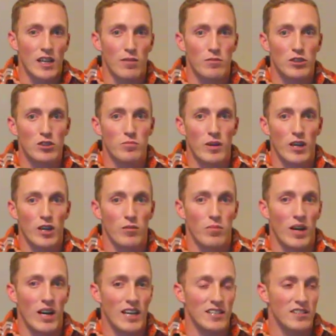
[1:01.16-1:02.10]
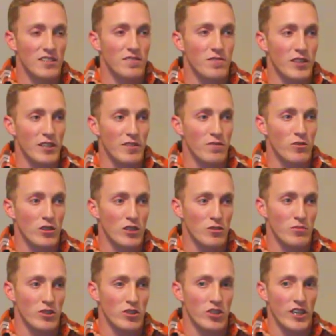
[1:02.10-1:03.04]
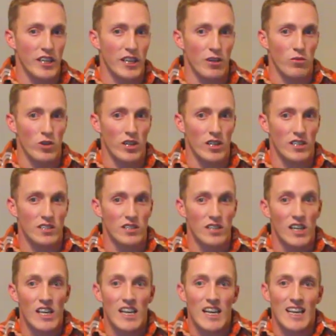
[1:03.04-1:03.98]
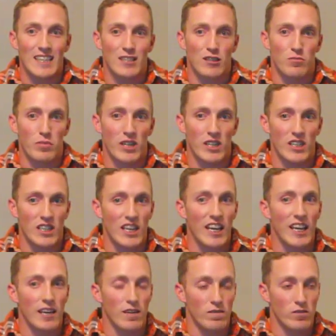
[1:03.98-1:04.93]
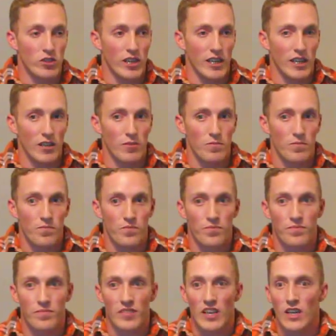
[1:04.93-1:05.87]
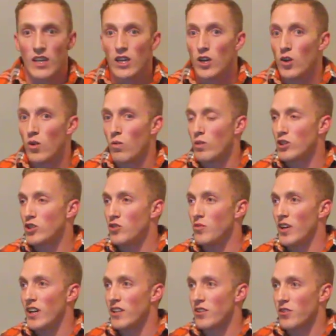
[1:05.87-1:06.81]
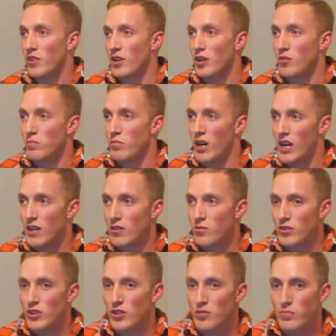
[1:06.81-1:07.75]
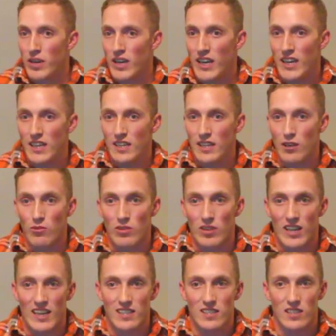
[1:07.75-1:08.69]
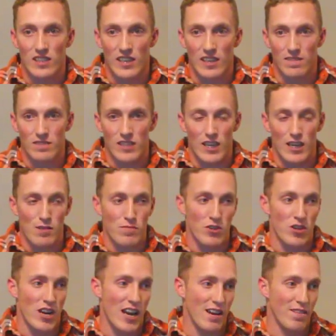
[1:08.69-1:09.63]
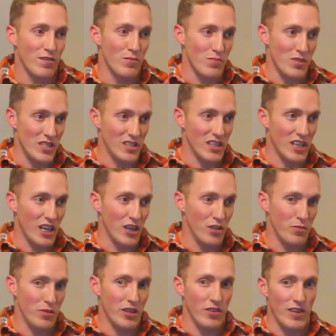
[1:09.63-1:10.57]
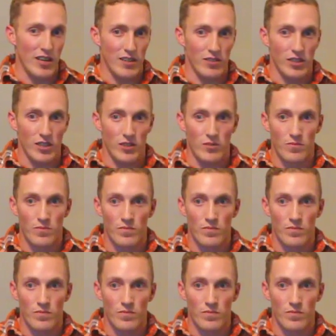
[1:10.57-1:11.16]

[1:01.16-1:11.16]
how much better positive reinforcement training works as compared to negative training. Would you rather create a bond with your pet that will last a lifetime or have him be scared to be around you?